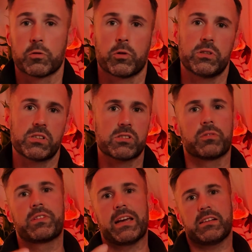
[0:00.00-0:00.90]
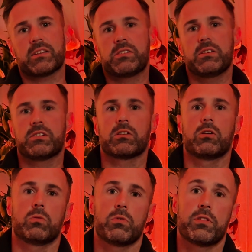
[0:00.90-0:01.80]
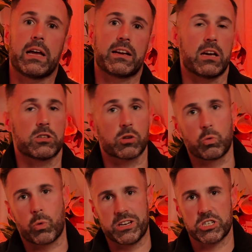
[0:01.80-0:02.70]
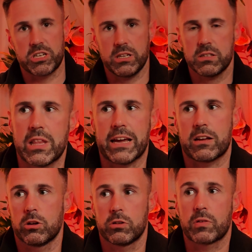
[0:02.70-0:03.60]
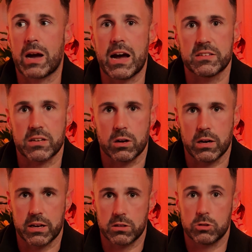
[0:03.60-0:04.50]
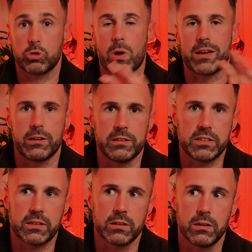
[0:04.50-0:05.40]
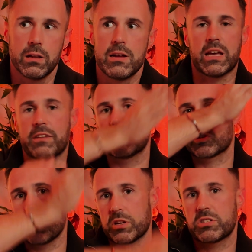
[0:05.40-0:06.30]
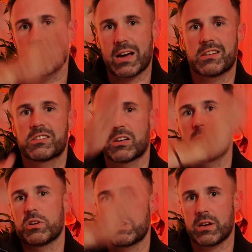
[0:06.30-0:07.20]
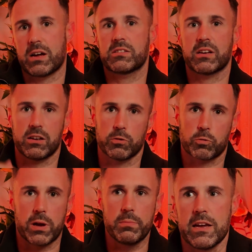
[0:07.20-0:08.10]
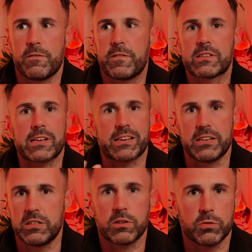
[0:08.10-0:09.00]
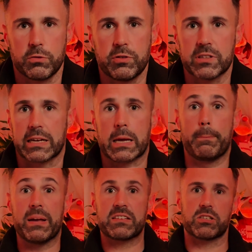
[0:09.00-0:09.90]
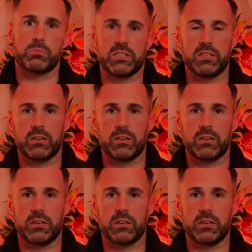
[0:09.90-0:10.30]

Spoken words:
for instance, on dates, I see this a lot with like software engineers. Like, a lot of guys are like too analytical. They have this question answer kind of frame. It feels like an interview. It feels like a business this meeting,